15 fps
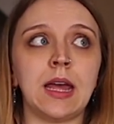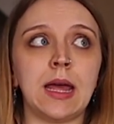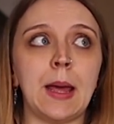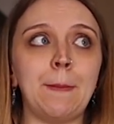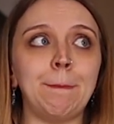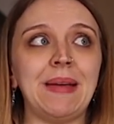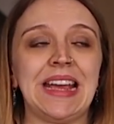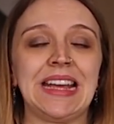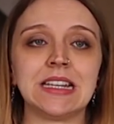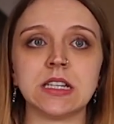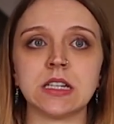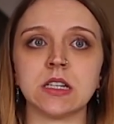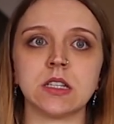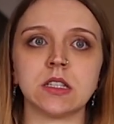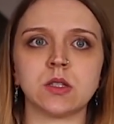
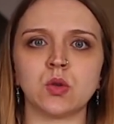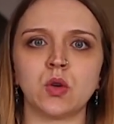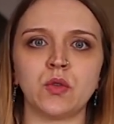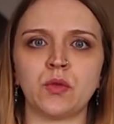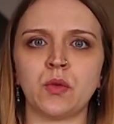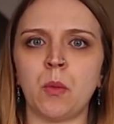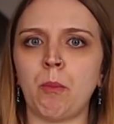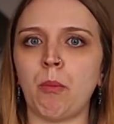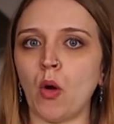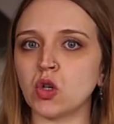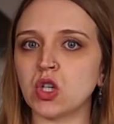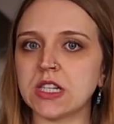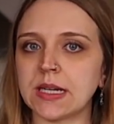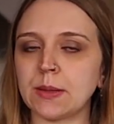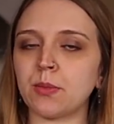immediate sort of
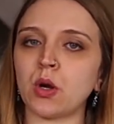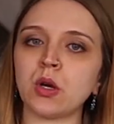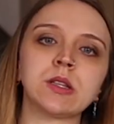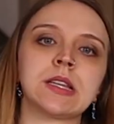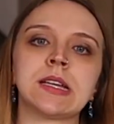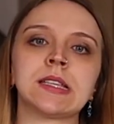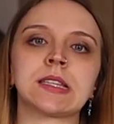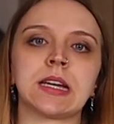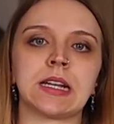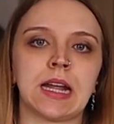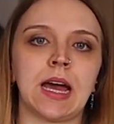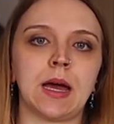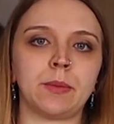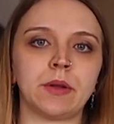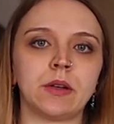bonding process can
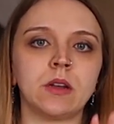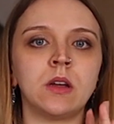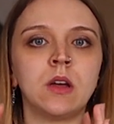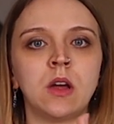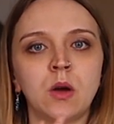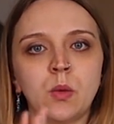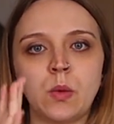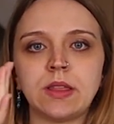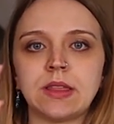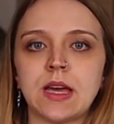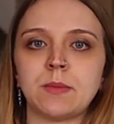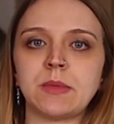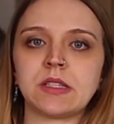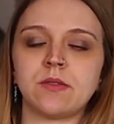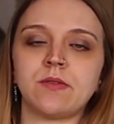happen with
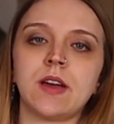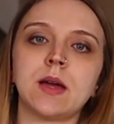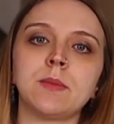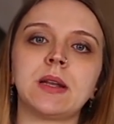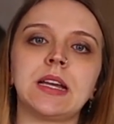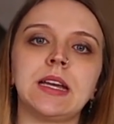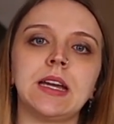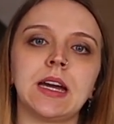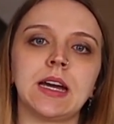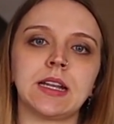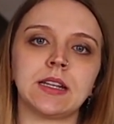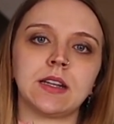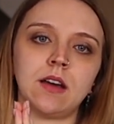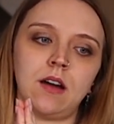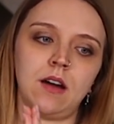them as a family,
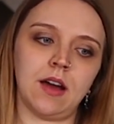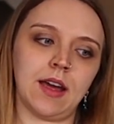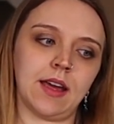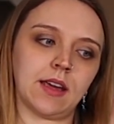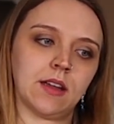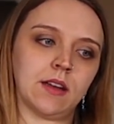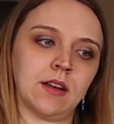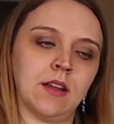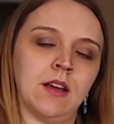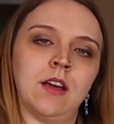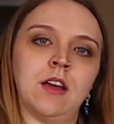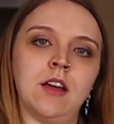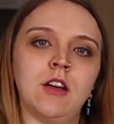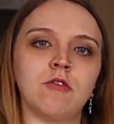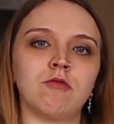and I can
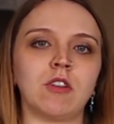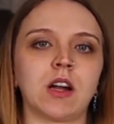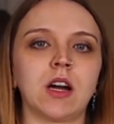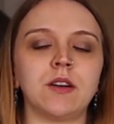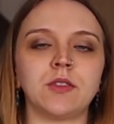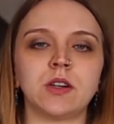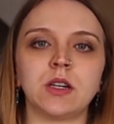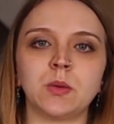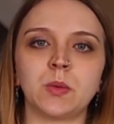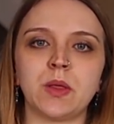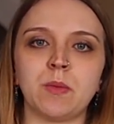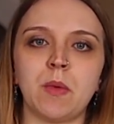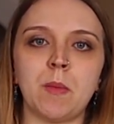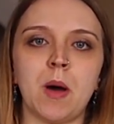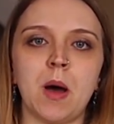recover
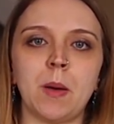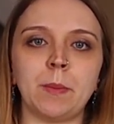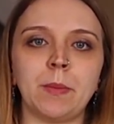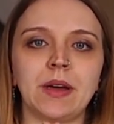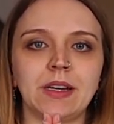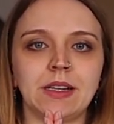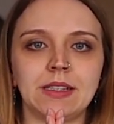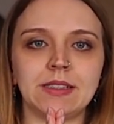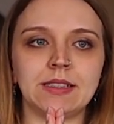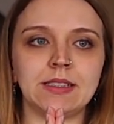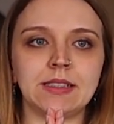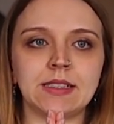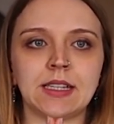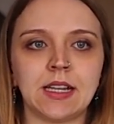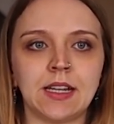with my mum,
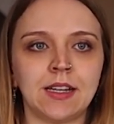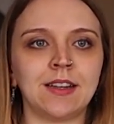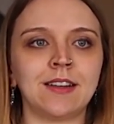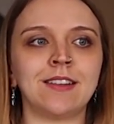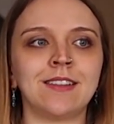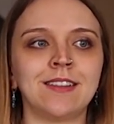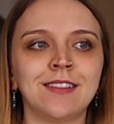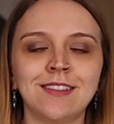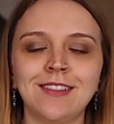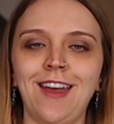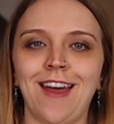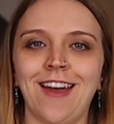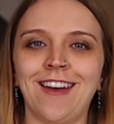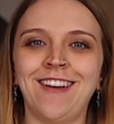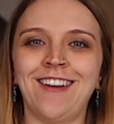and
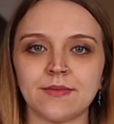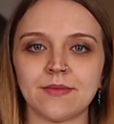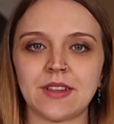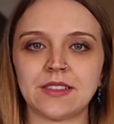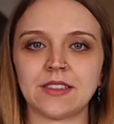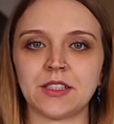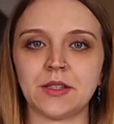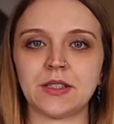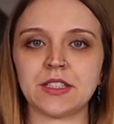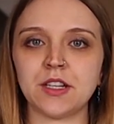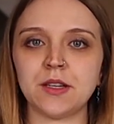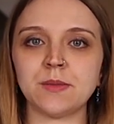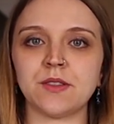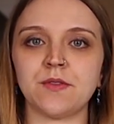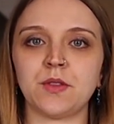yeah. So in
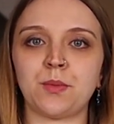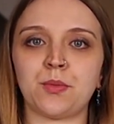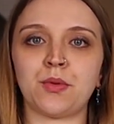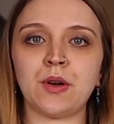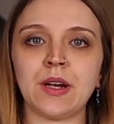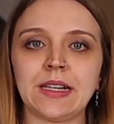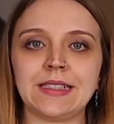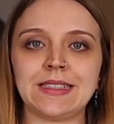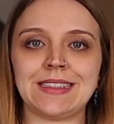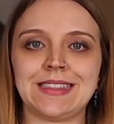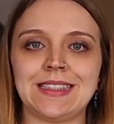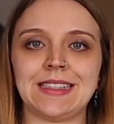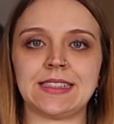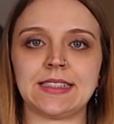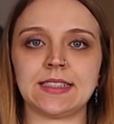terms of the
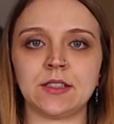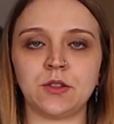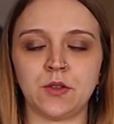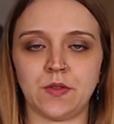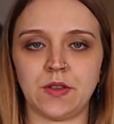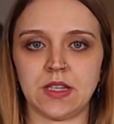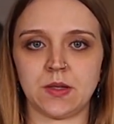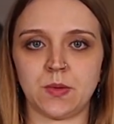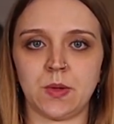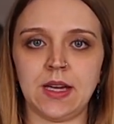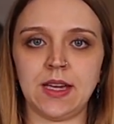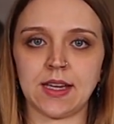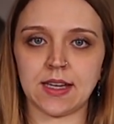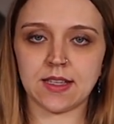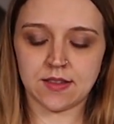pregnancy itself this
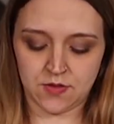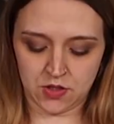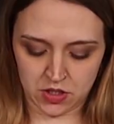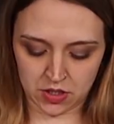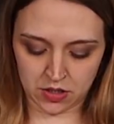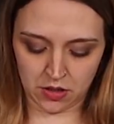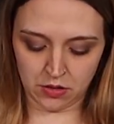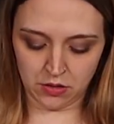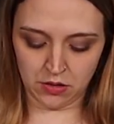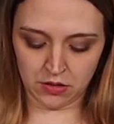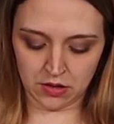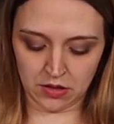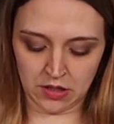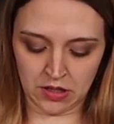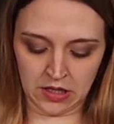week, as I've just shown you
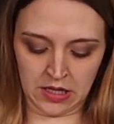the